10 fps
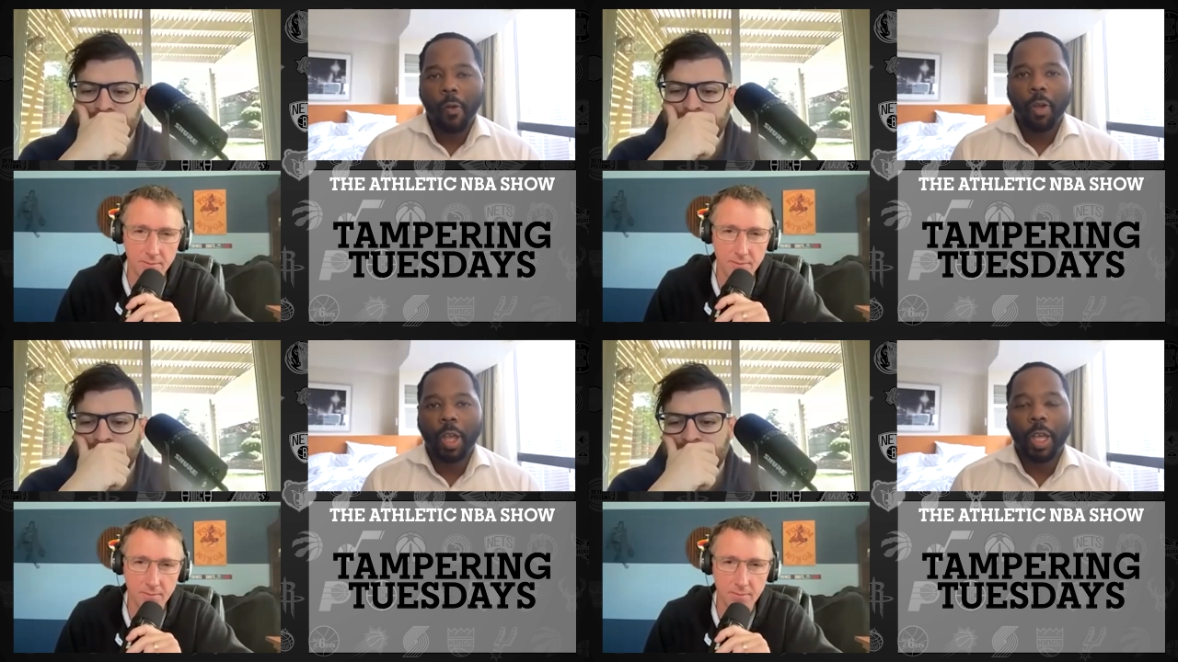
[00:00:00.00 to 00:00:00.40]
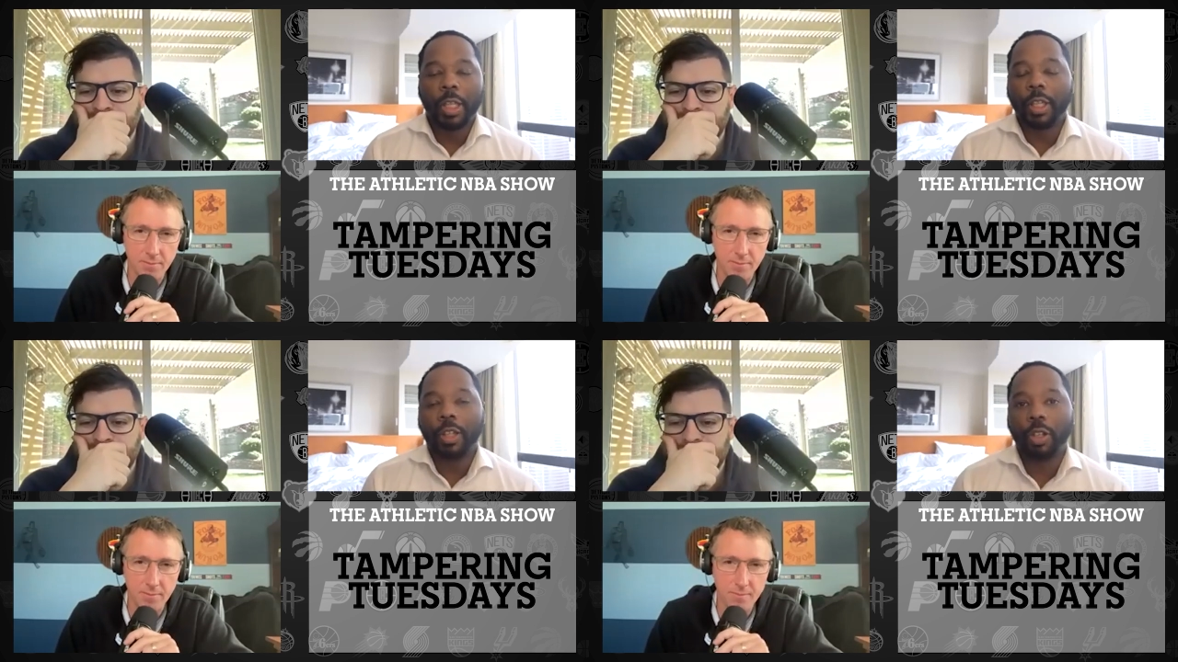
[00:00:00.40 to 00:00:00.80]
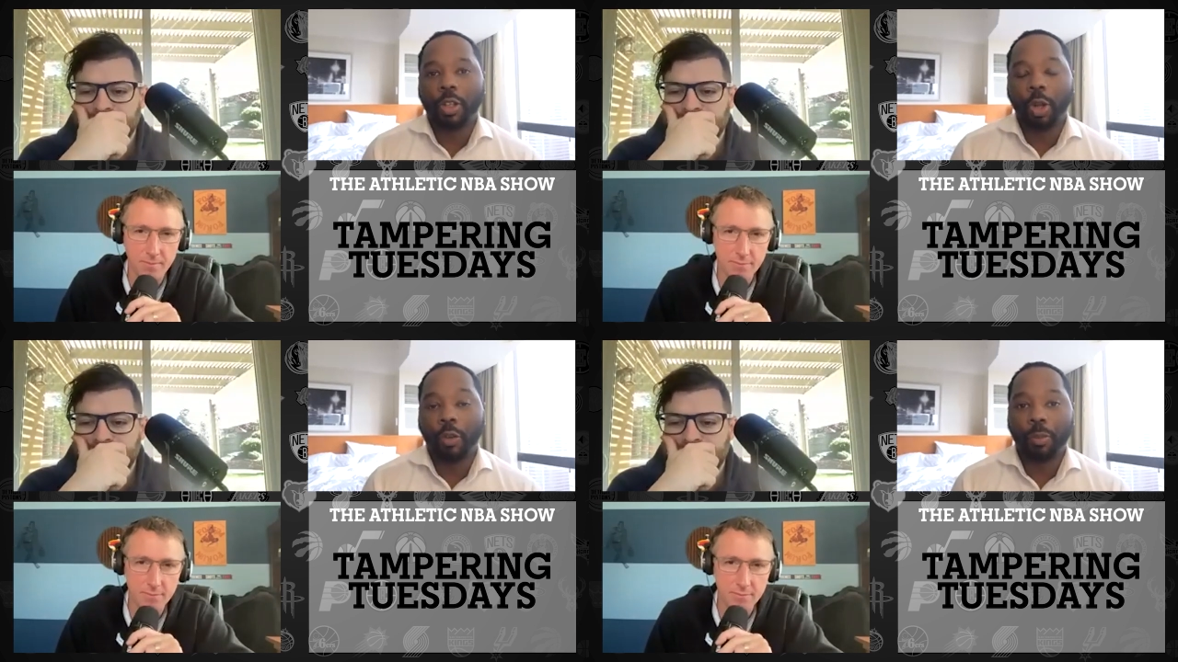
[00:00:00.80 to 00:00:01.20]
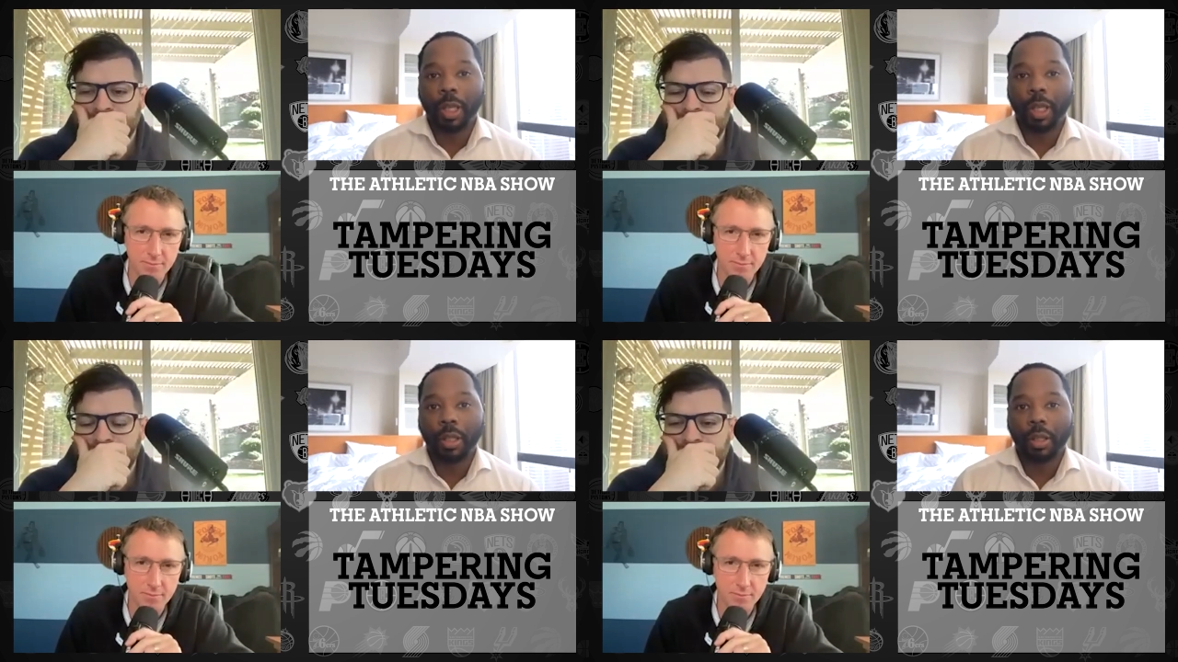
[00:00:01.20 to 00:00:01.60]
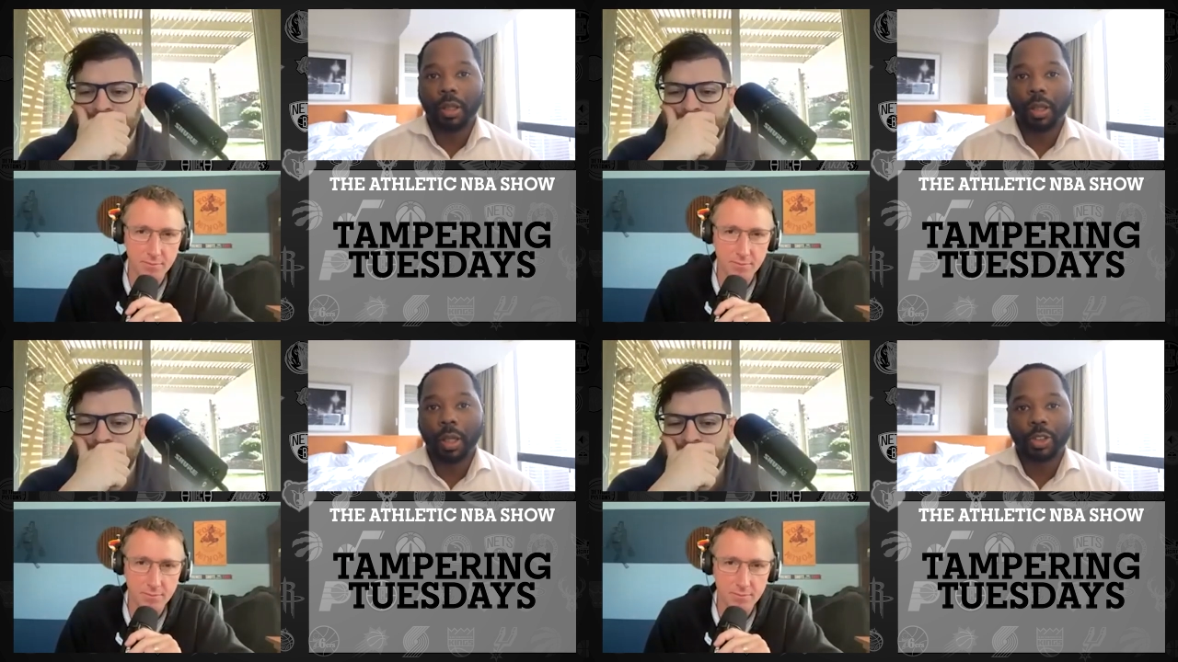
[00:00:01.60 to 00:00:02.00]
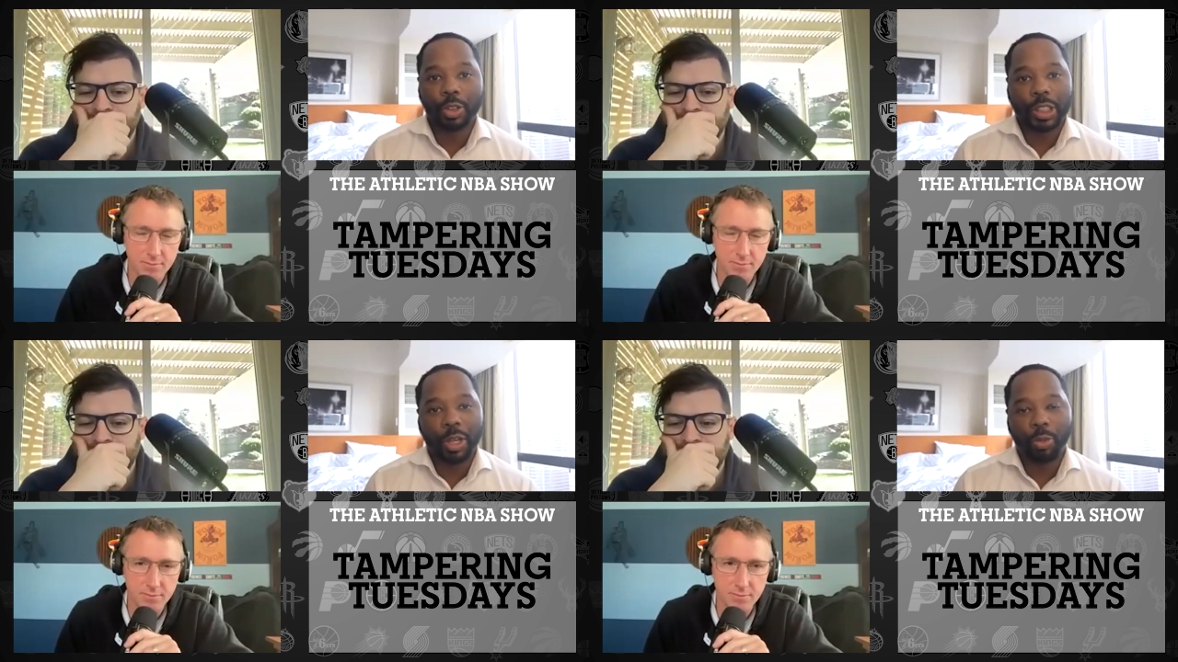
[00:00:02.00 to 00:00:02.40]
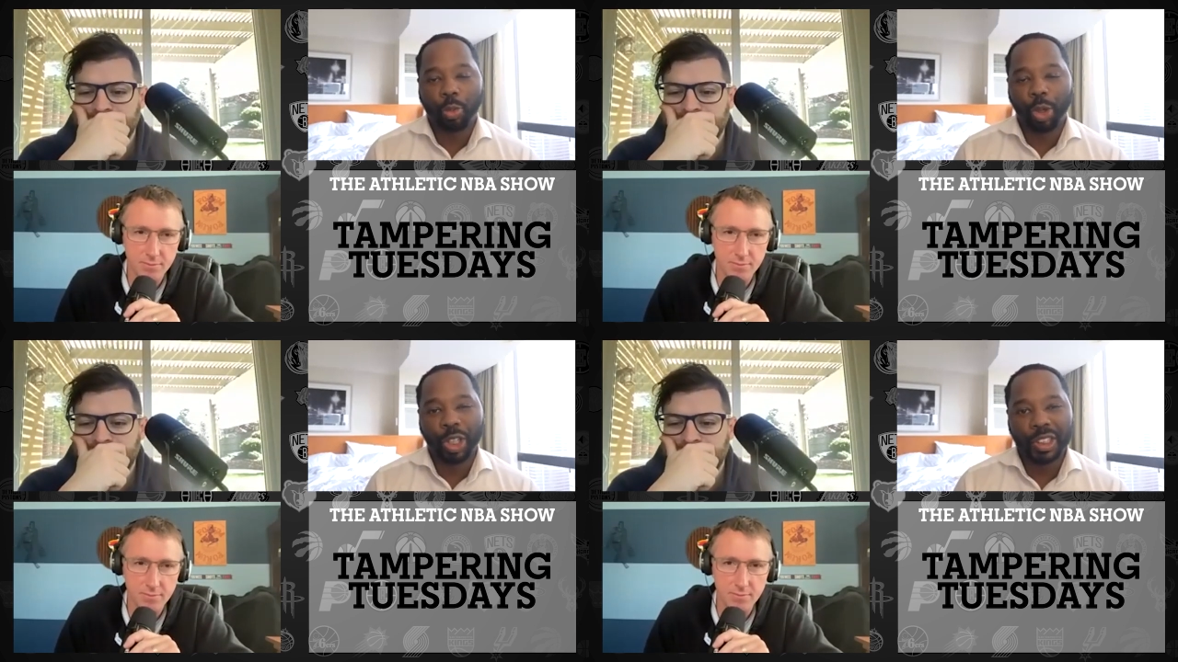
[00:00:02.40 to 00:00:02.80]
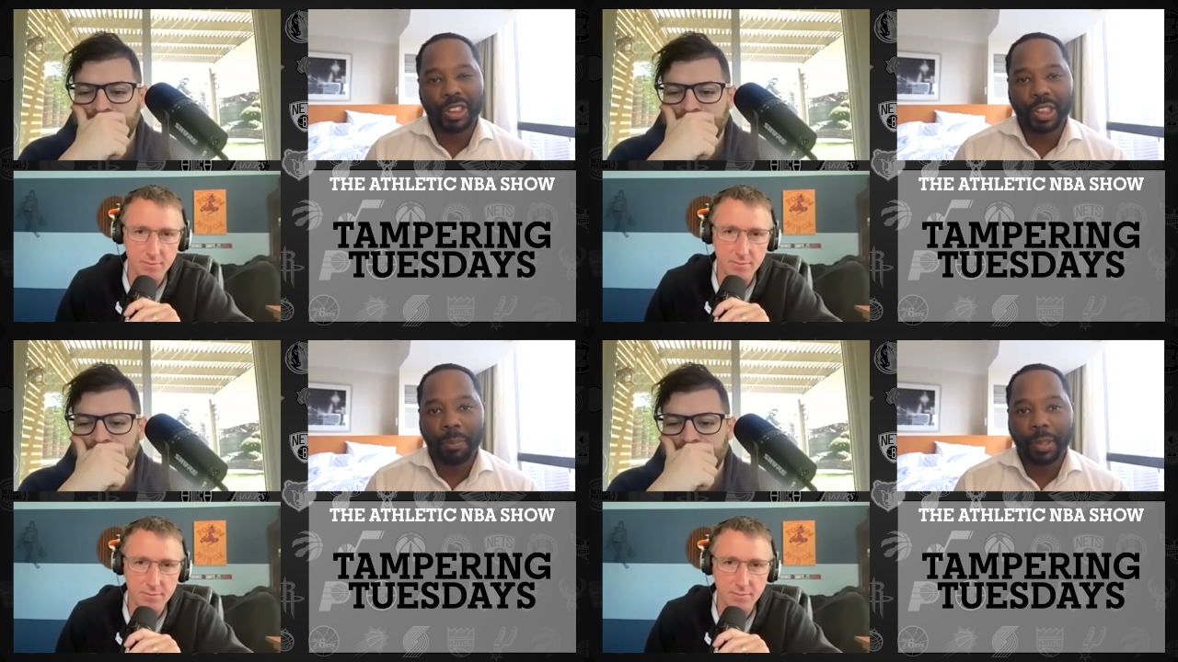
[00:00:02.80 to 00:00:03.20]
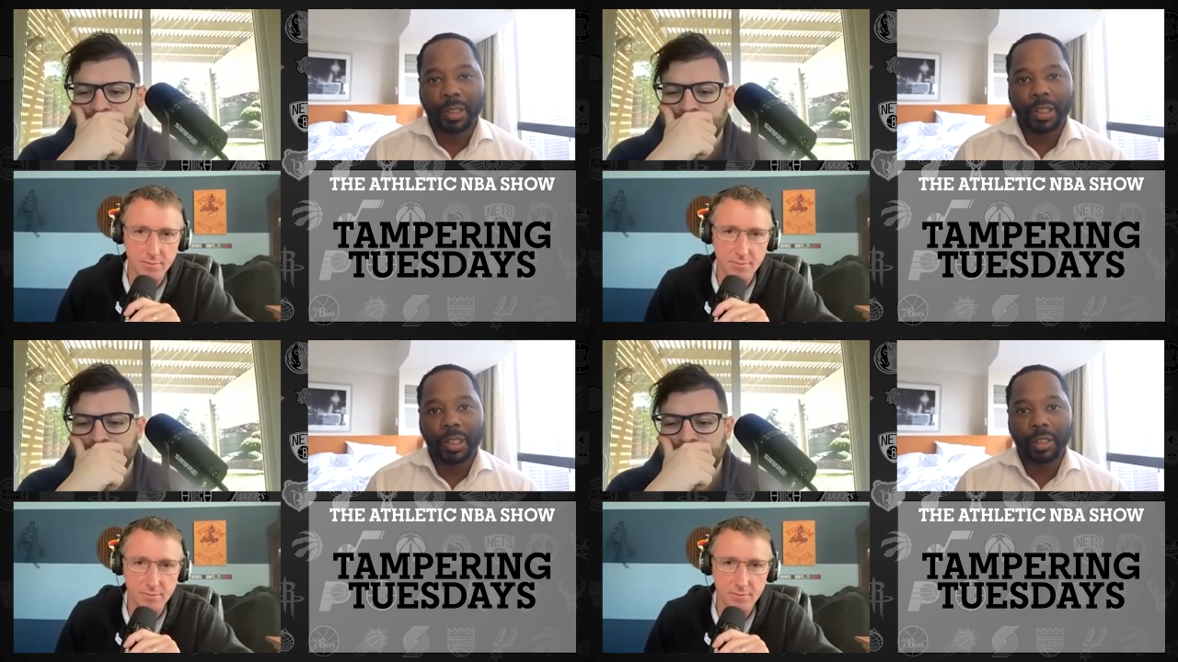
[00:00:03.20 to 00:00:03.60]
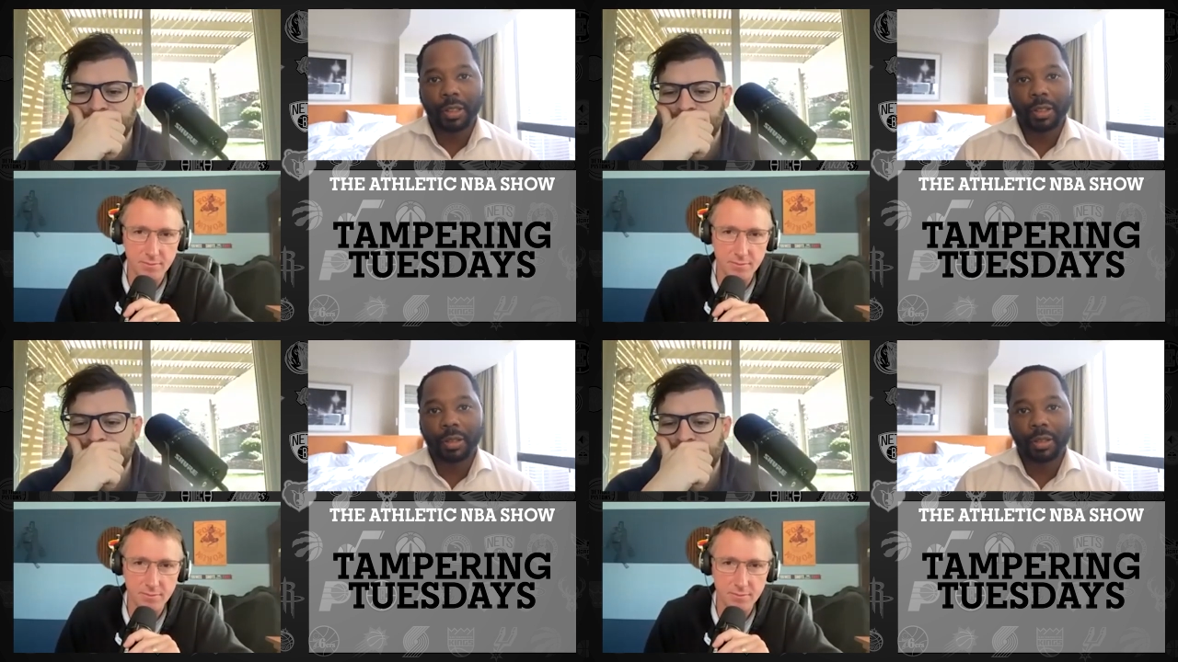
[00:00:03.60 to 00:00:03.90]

Speaker 1: it, you know, for me, it's gonna sound really silly, but the